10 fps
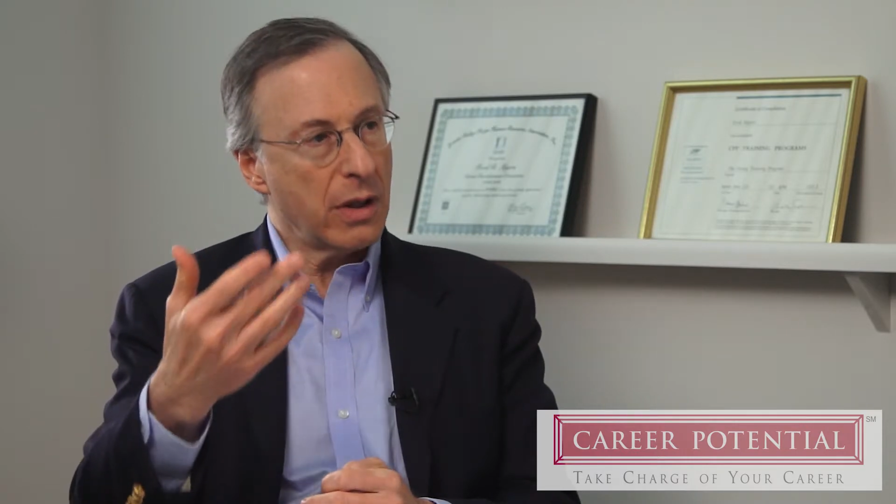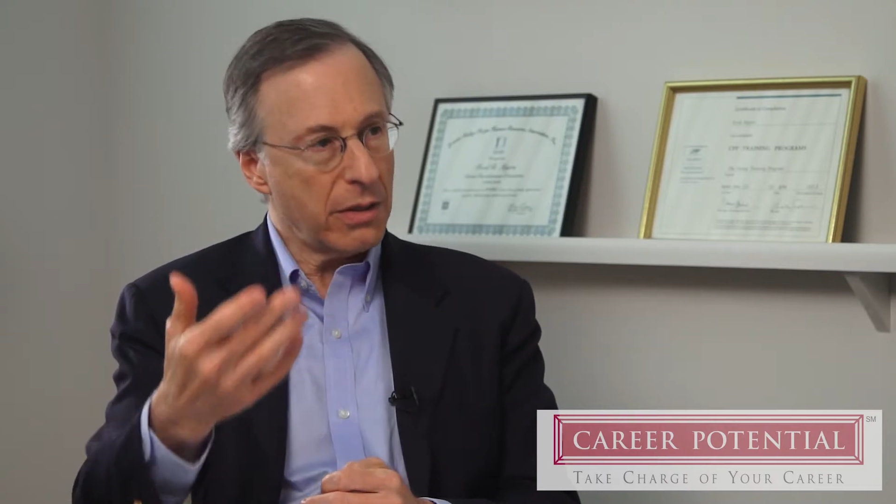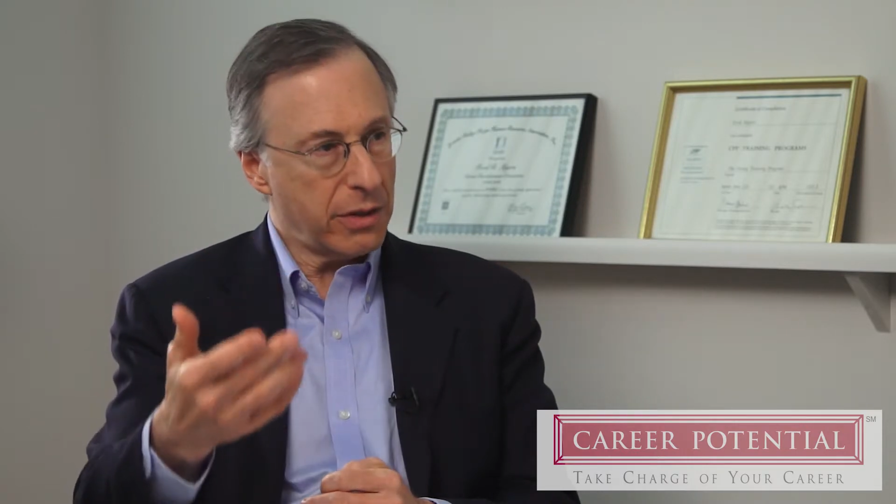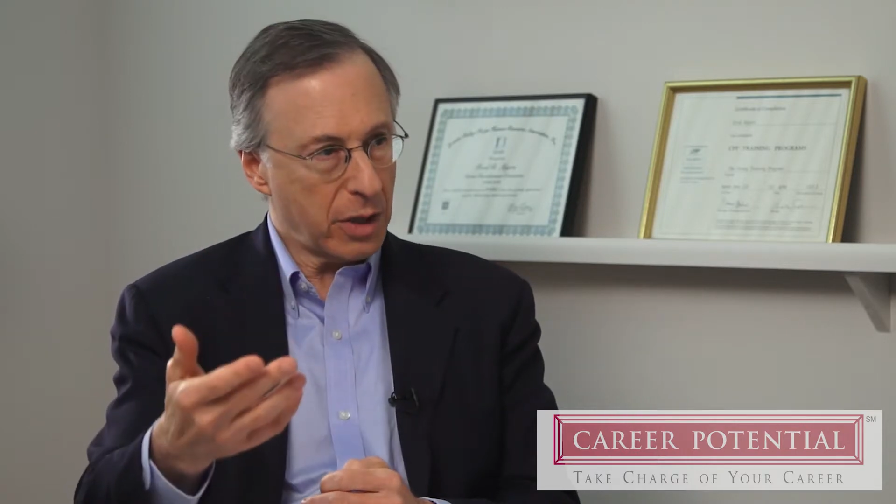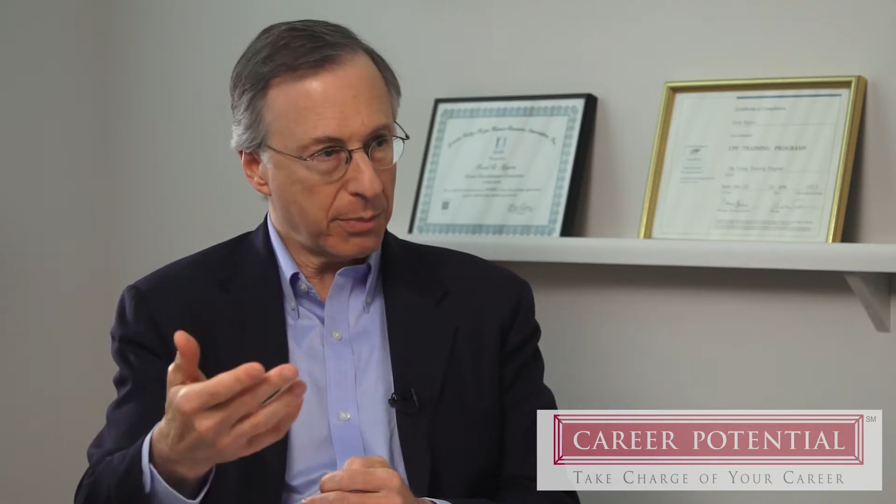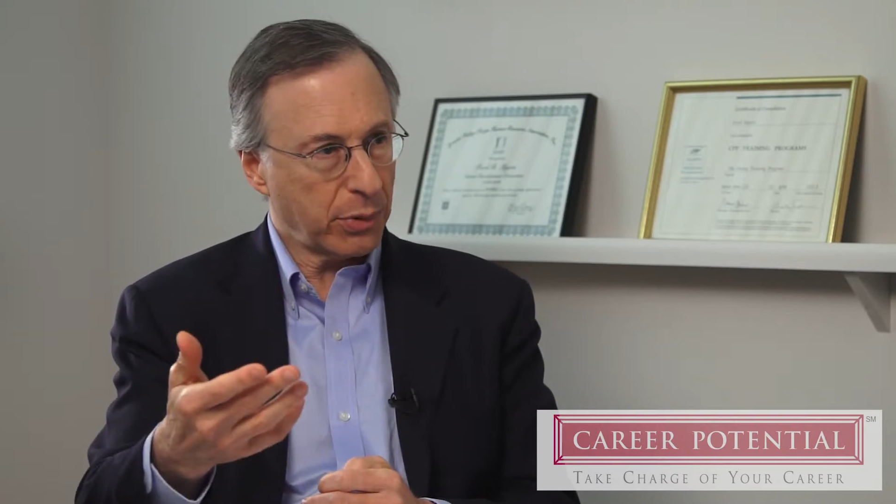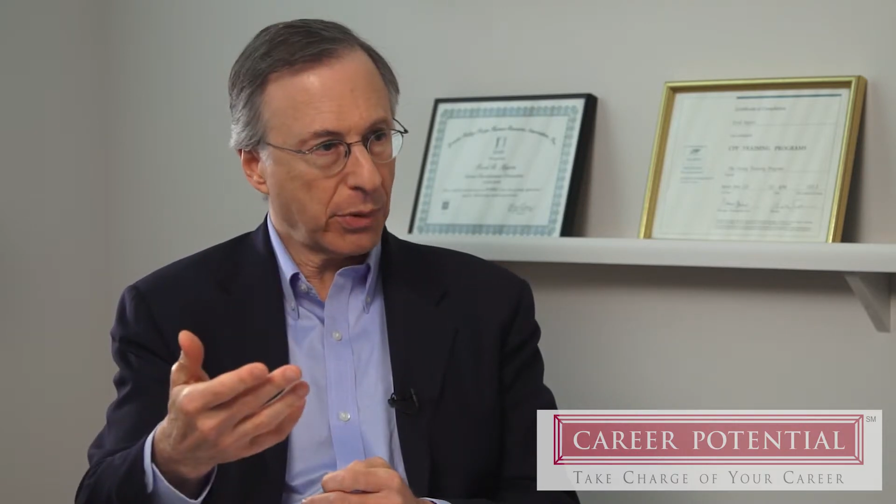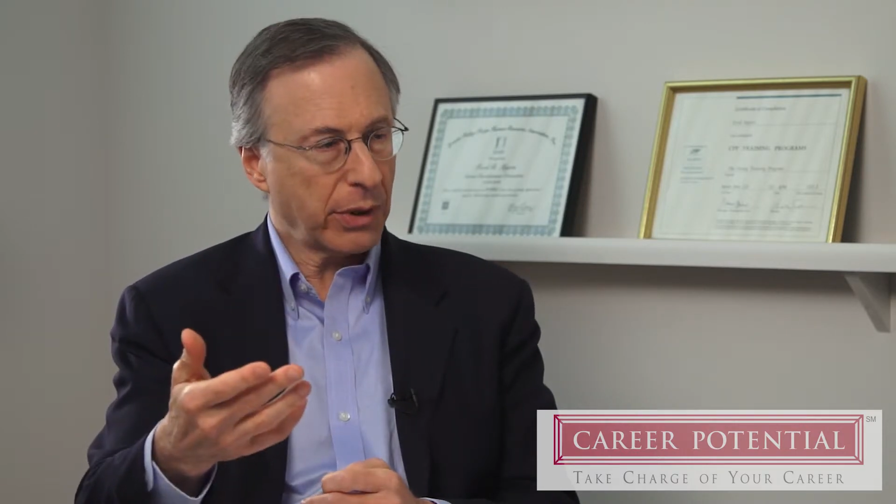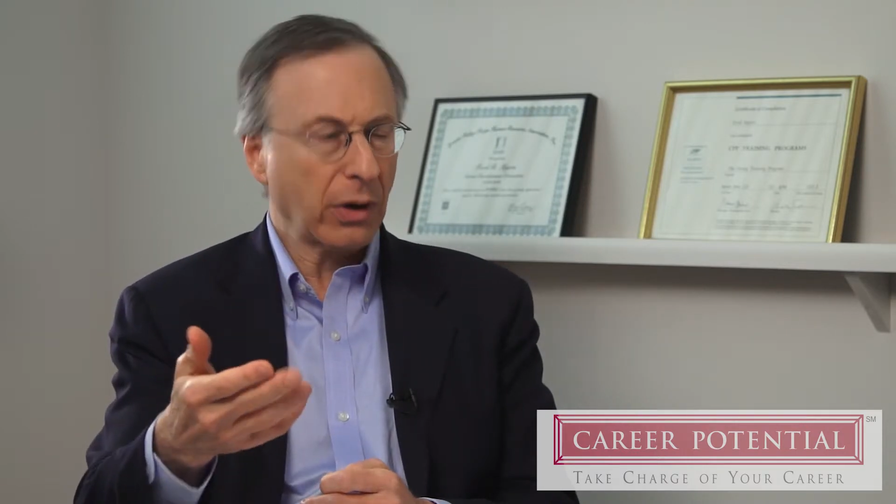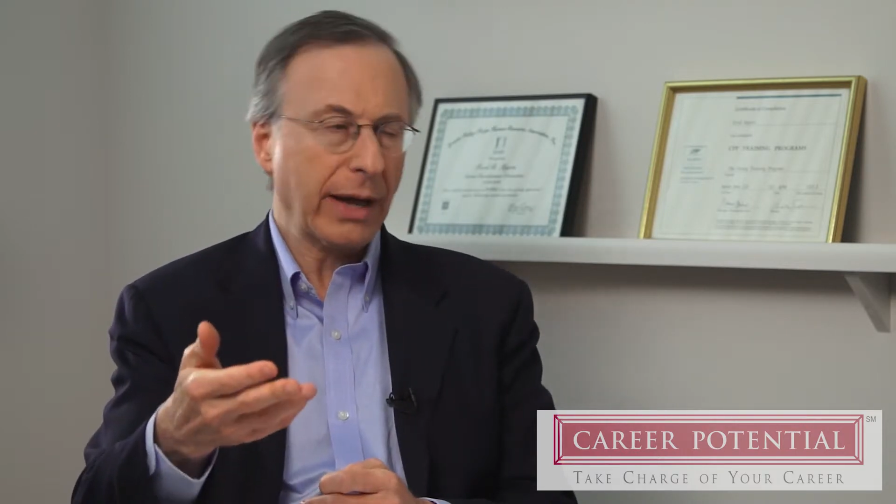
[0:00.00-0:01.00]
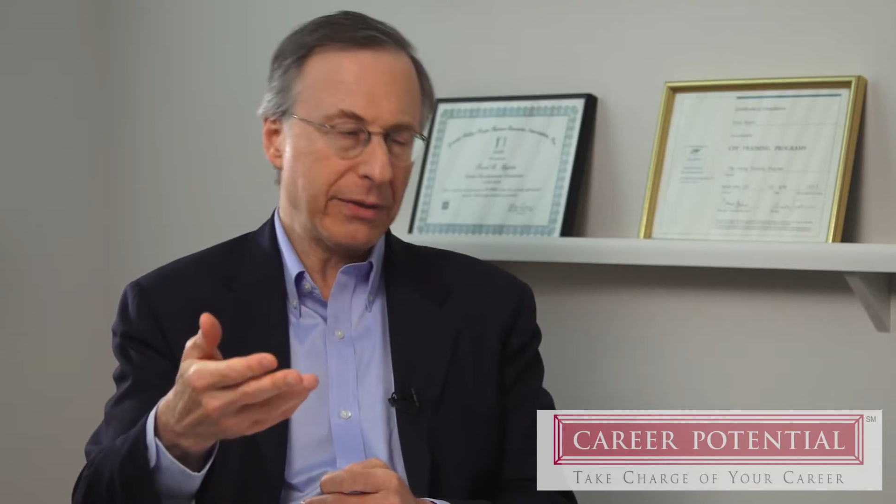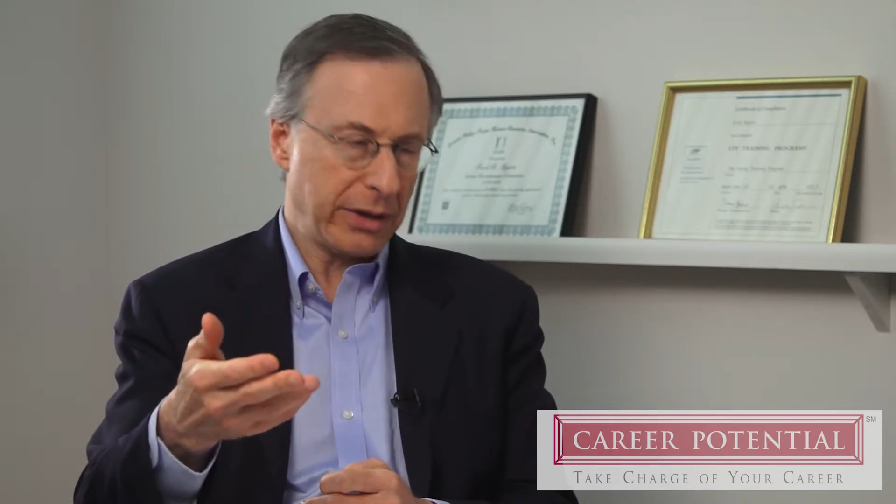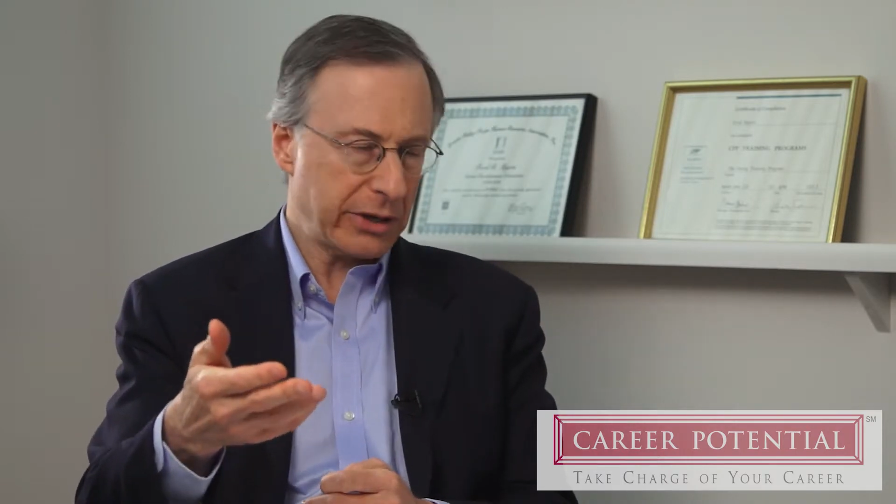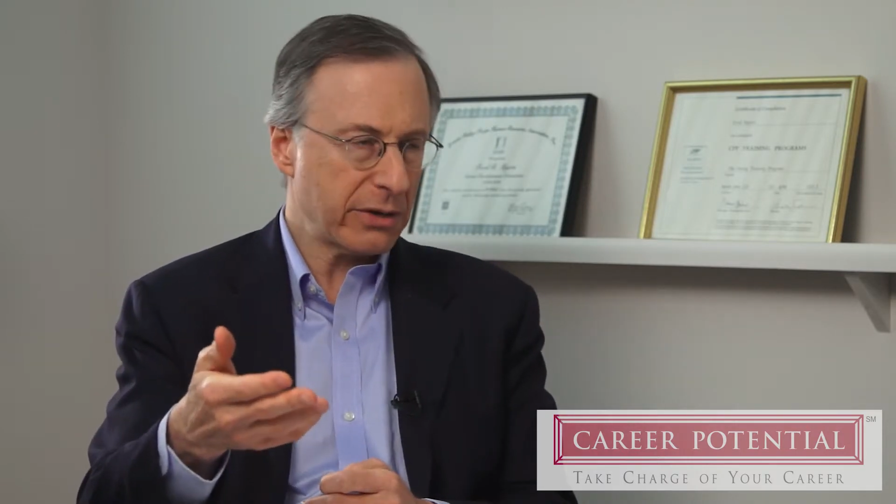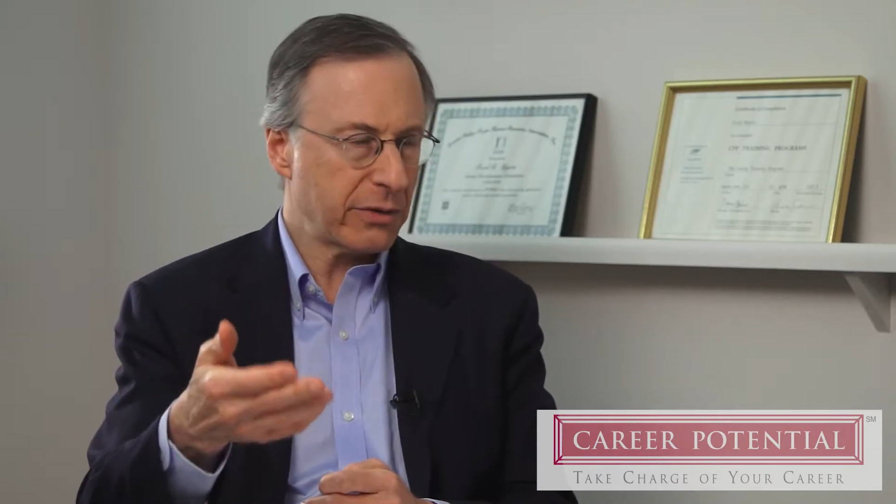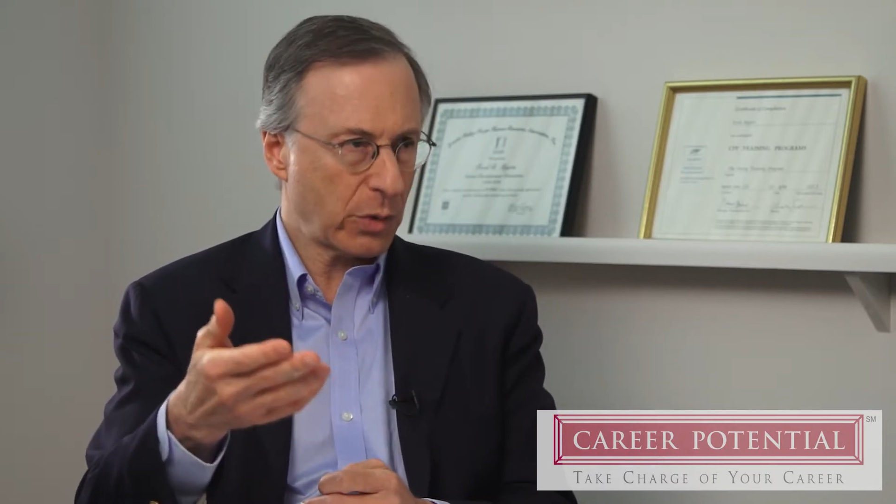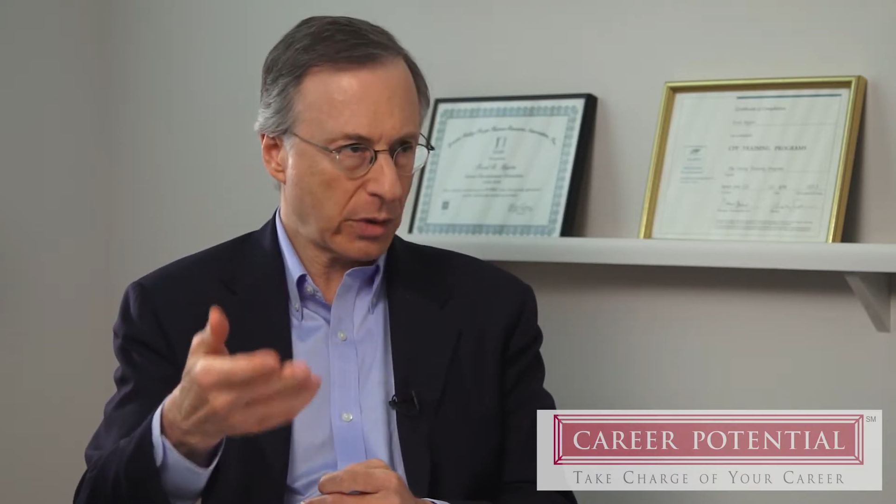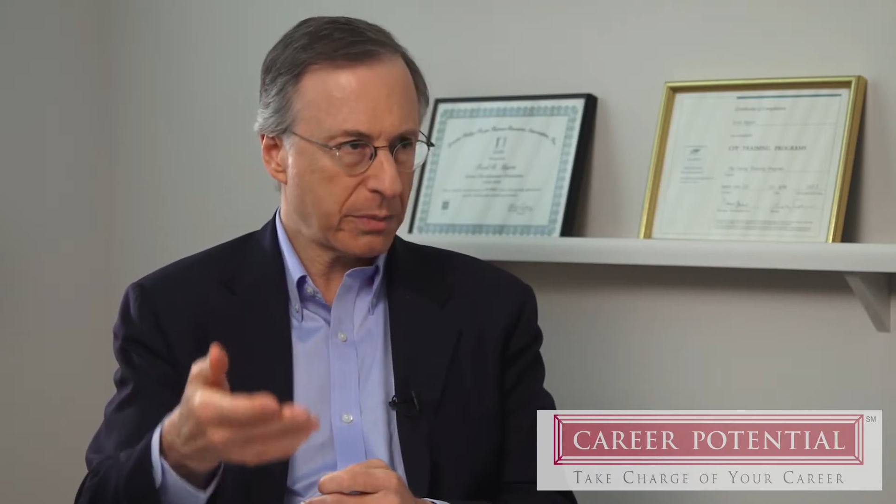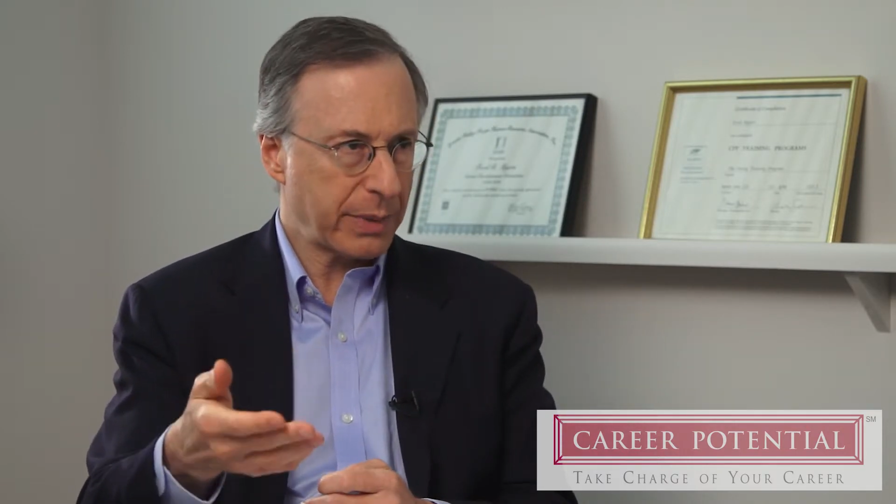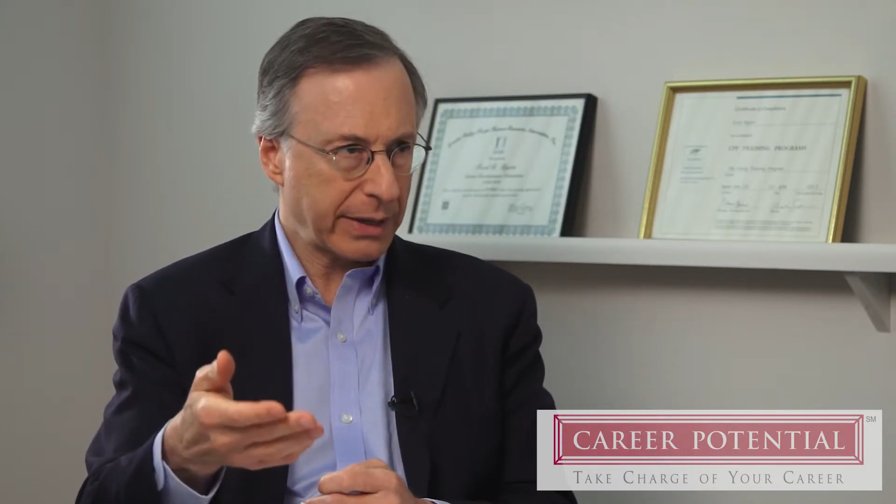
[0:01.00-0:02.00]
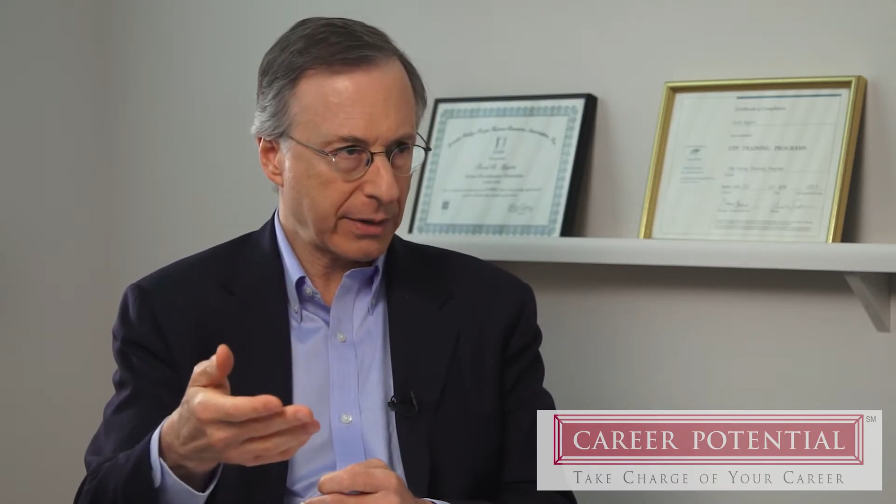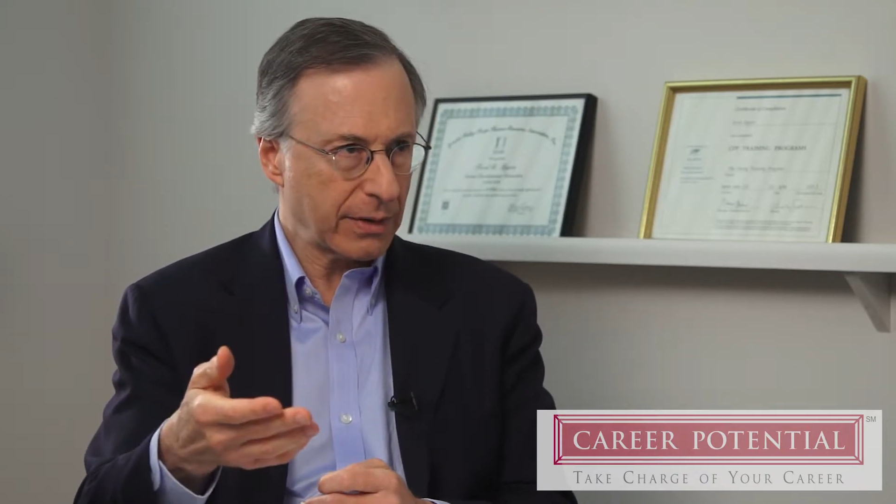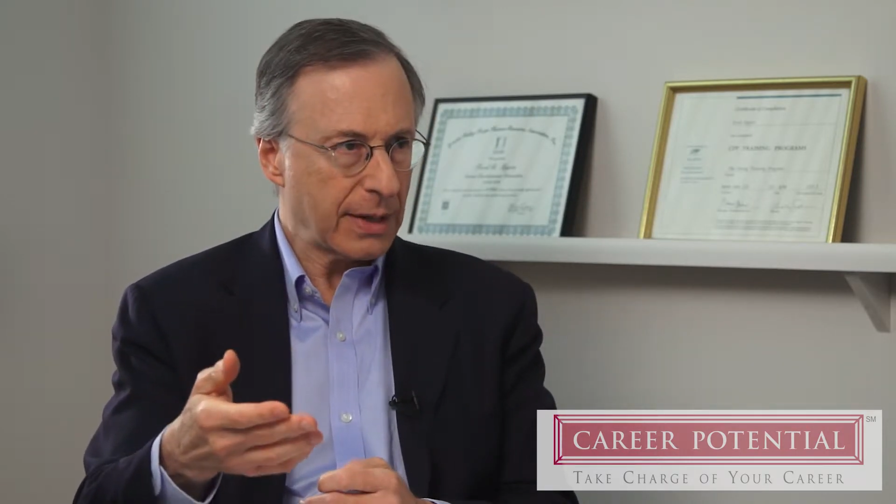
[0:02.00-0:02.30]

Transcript: the employer and the interviewer better.